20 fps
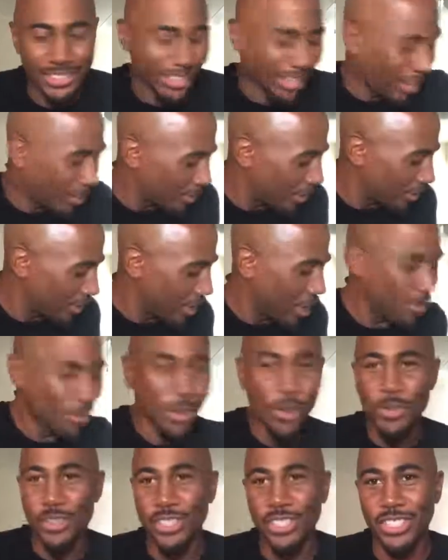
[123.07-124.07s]
All the
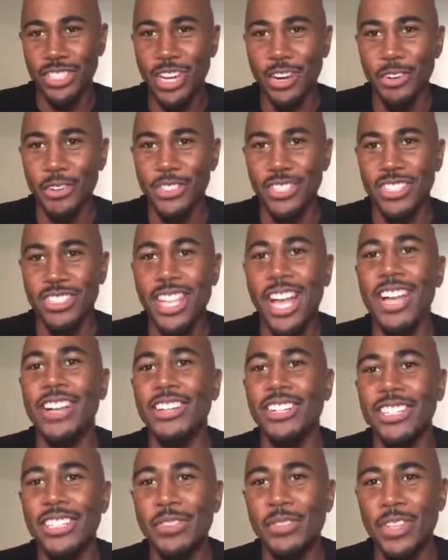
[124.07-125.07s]
tarot the tarot is
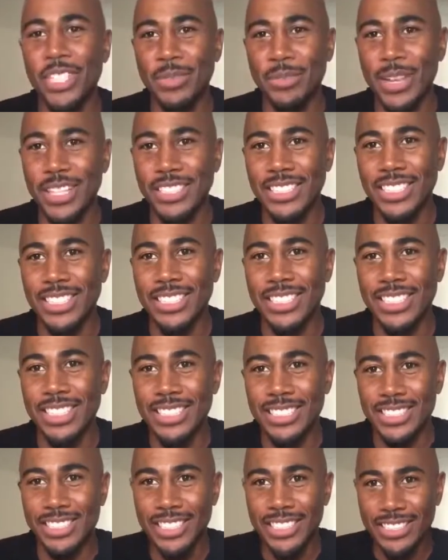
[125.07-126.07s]
hieroglyphics basically
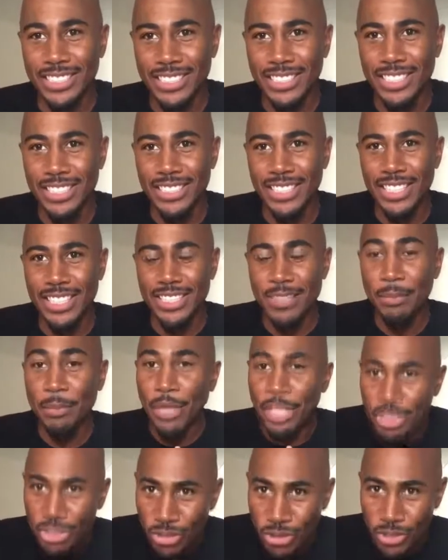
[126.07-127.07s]
is is, is, is
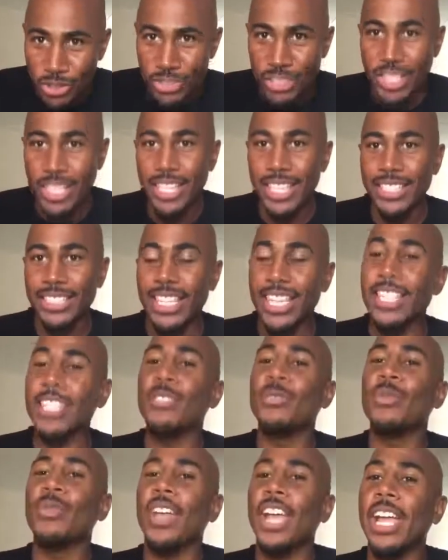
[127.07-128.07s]
pictures that
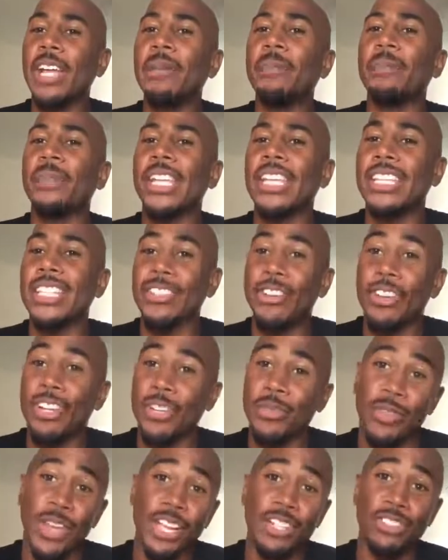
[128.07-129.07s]
convey a meaning or
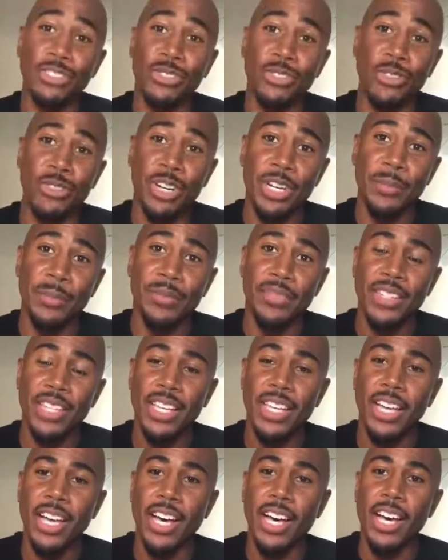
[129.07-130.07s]
convey a story.
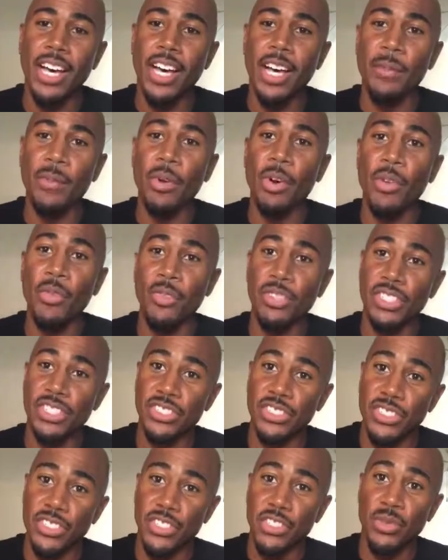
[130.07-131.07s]
Um, over the
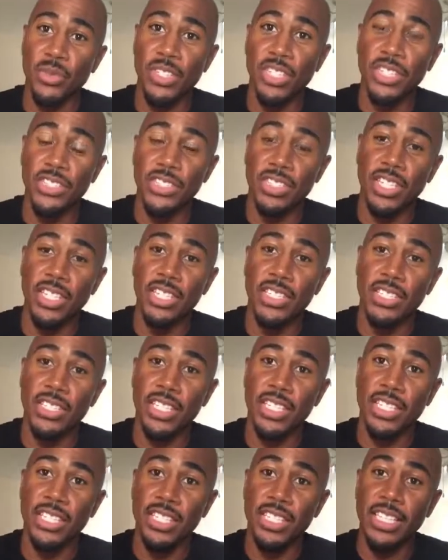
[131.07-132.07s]
centuries, it,
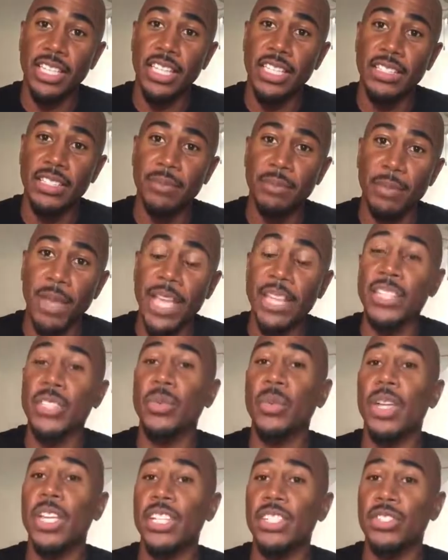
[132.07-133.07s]
it, it made
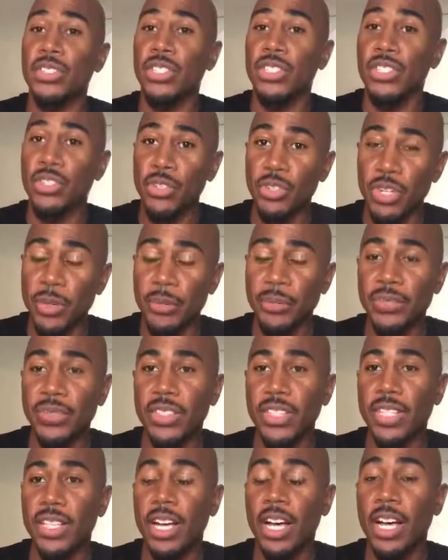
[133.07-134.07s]
its way into Europe
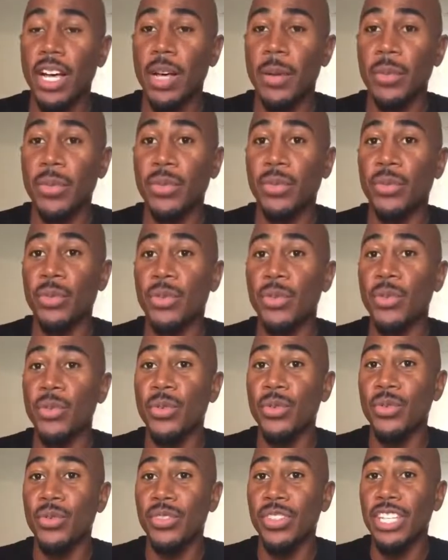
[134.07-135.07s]
um,
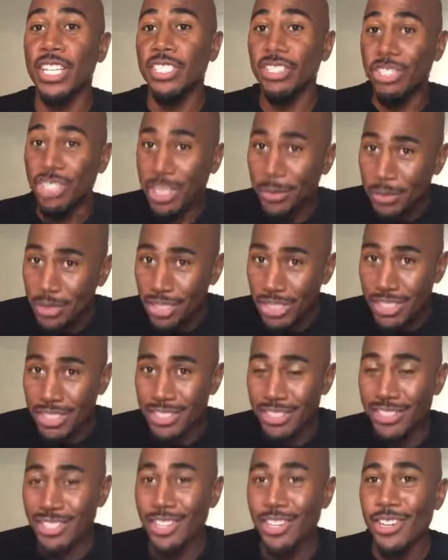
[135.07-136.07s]
through
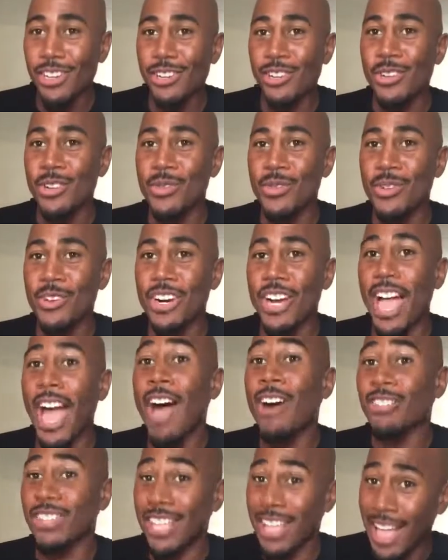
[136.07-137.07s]
Egyptians who were
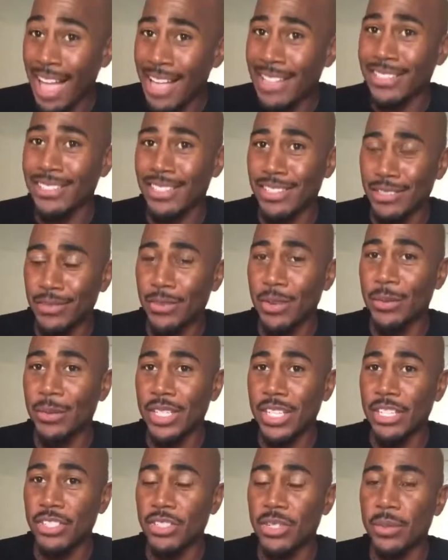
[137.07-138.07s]
outcasted from
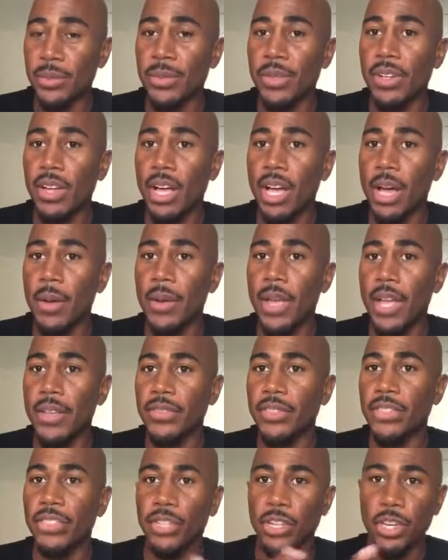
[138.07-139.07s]
Egypt uh,
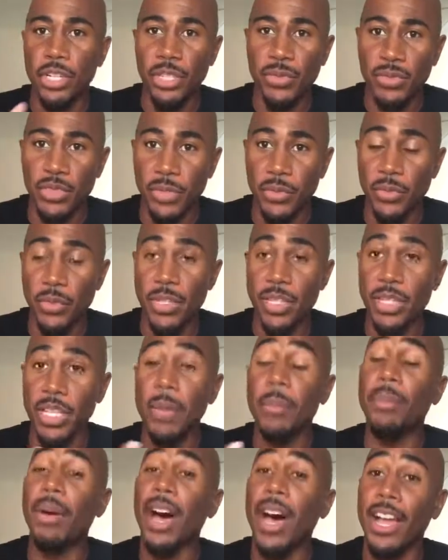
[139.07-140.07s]
at the turn of different
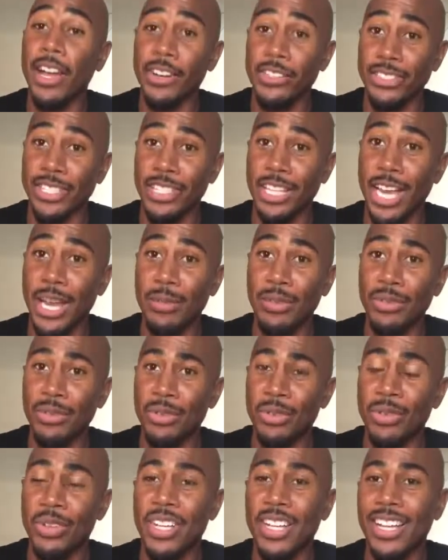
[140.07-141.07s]
empires that came
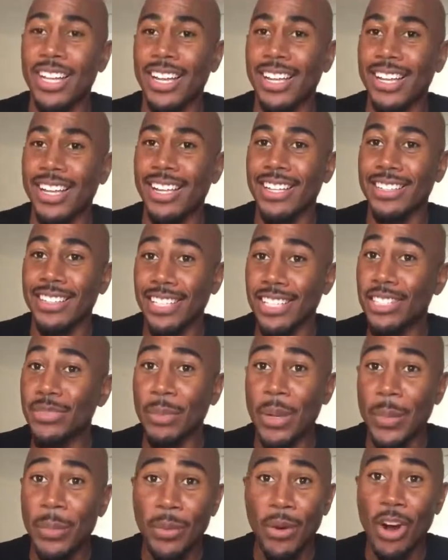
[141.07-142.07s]
through. And these
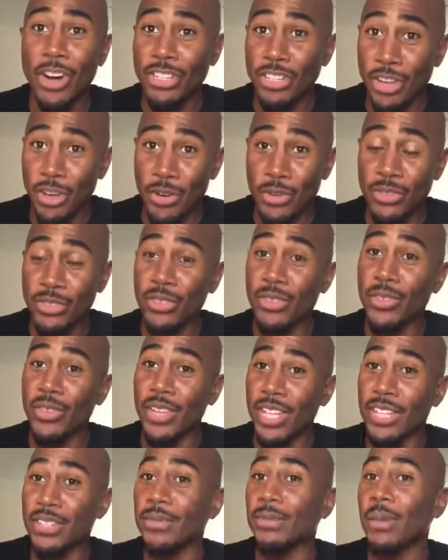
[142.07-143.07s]
people are known
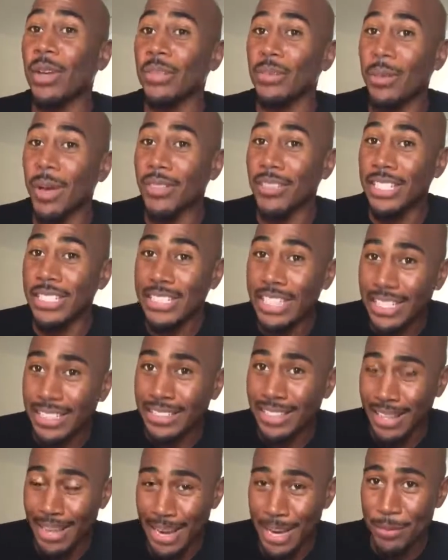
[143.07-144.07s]
but by the
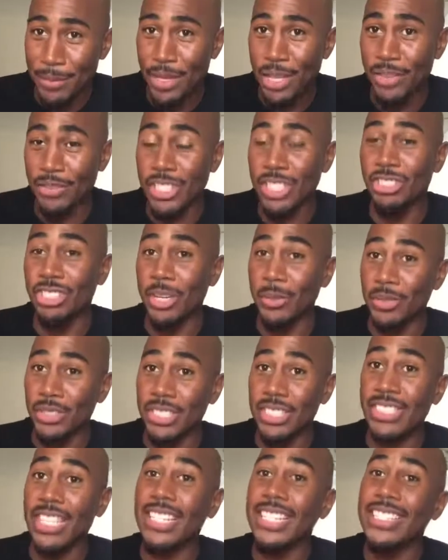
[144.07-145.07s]
nickname of
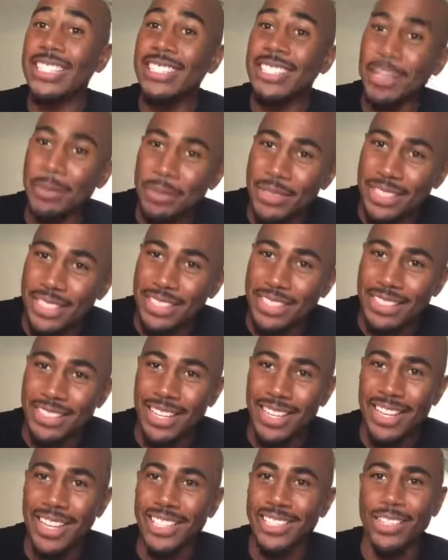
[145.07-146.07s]
Egyptians as gypsies.
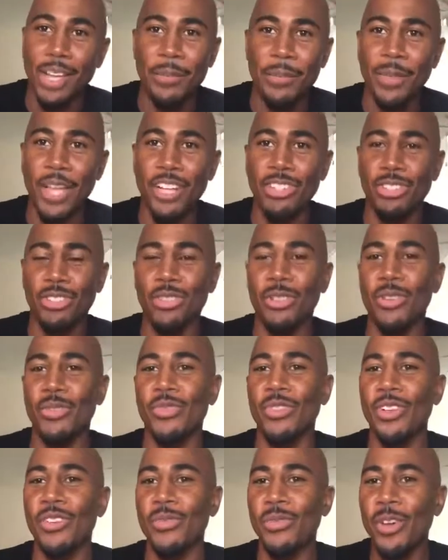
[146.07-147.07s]
So I'm not sure
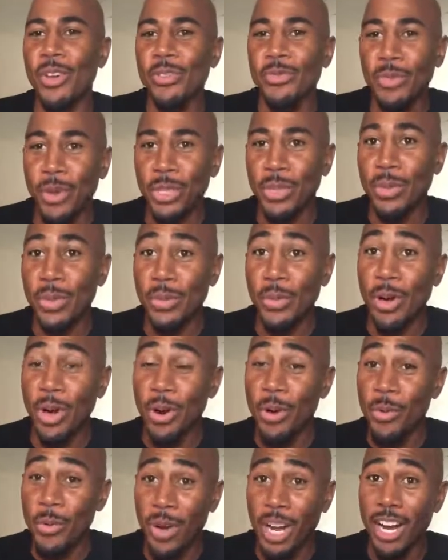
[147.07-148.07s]
if, if, if, most people
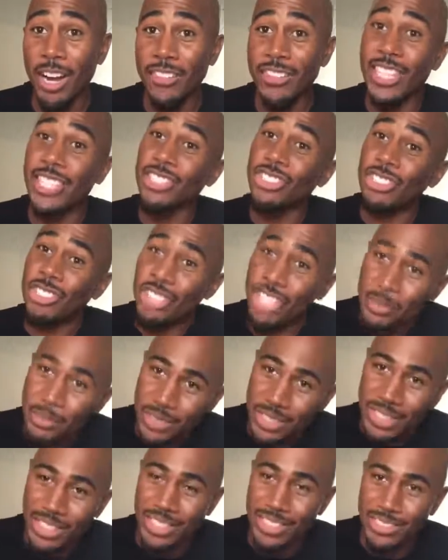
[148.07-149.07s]
are aware that
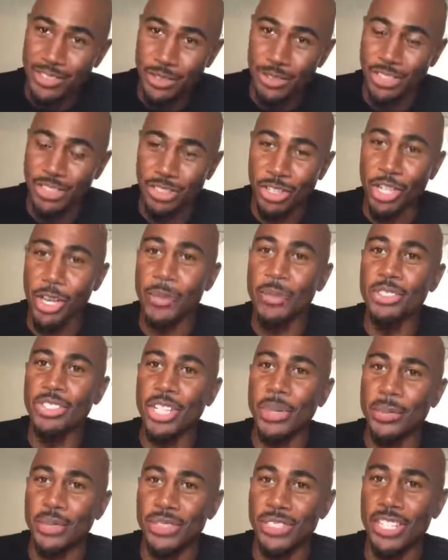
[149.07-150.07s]
gypsies, or the term
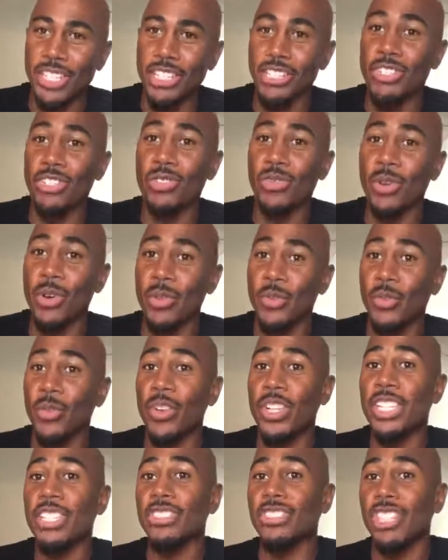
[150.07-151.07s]
gypsy, is short
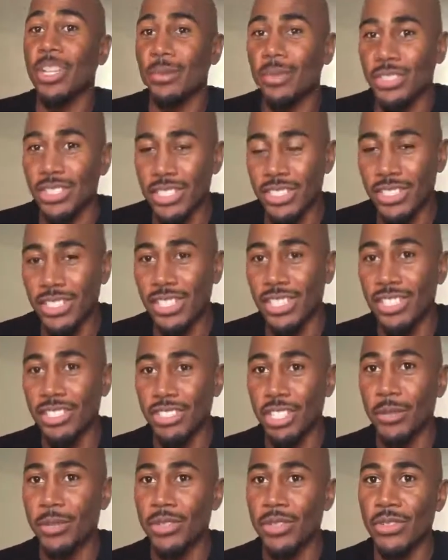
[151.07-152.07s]
for Egyptians, and
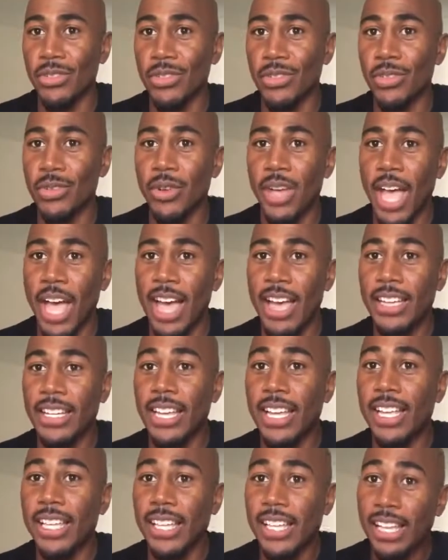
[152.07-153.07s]
Egyptians who had
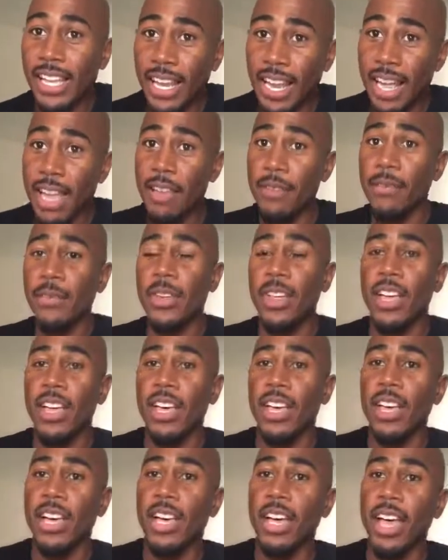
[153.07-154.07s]
left
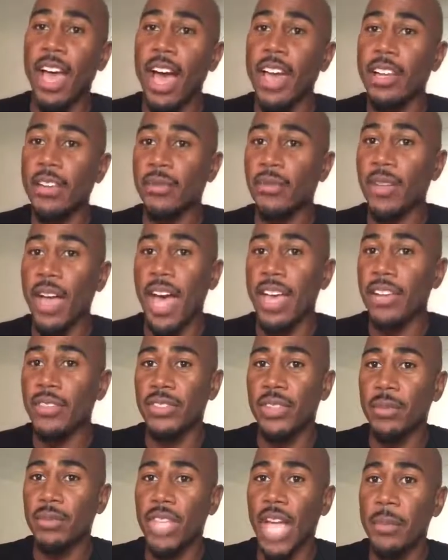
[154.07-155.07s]
uh, out of out of
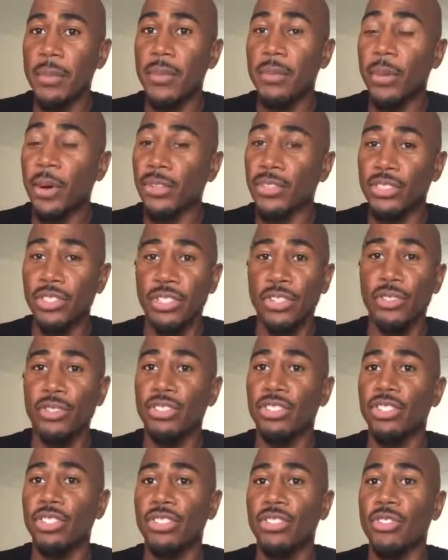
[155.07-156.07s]
some type of
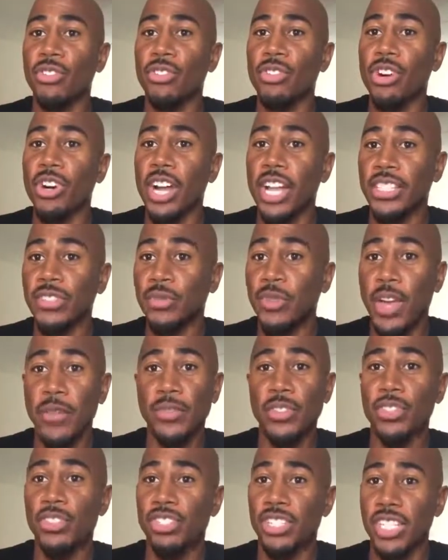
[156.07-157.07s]
persecution or as
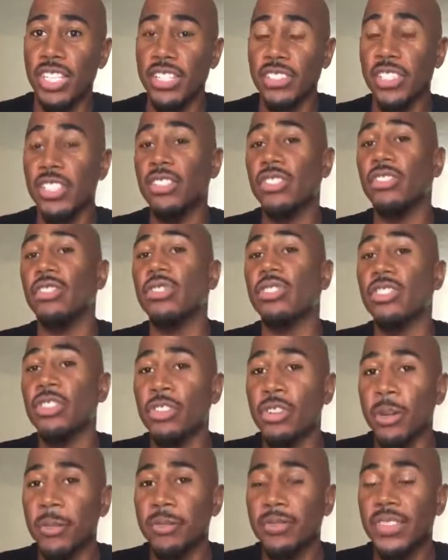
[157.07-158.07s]
refugees into Europe,